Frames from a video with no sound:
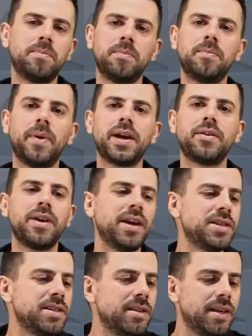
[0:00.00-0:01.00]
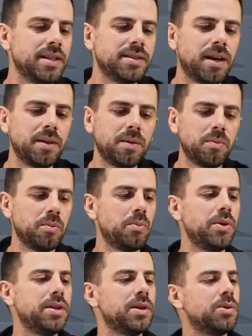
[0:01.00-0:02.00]
my creation is done.
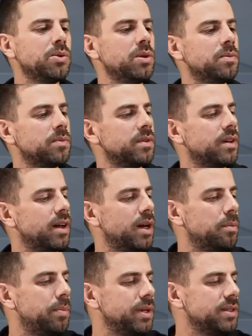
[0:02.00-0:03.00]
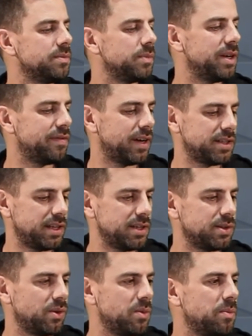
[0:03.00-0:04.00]
Pretty cool build, if I say
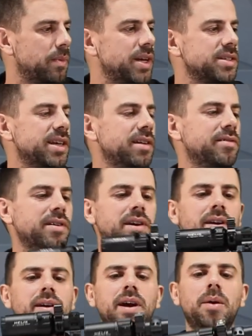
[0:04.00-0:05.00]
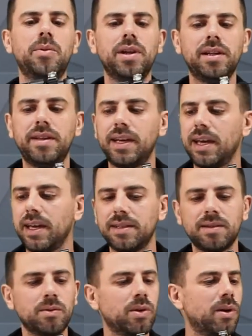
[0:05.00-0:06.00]
so myself. I'm really digging
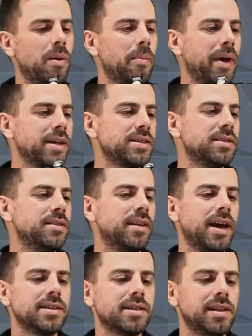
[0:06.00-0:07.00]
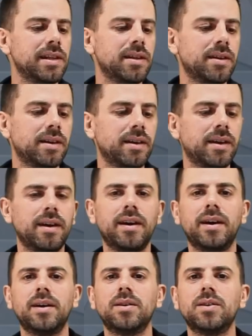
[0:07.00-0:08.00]
it. Compact, nice little
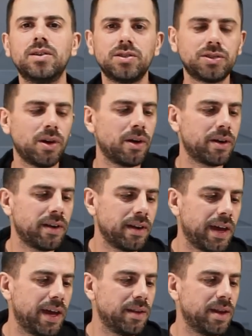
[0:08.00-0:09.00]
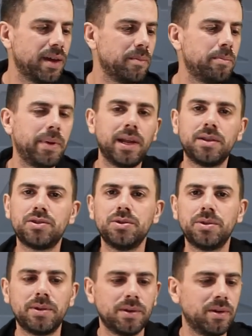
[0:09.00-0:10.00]
stalker and a pellet
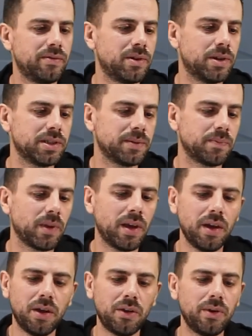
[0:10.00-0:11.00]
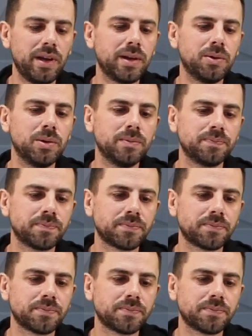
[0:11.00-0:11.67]
shooter, of course. Really cool.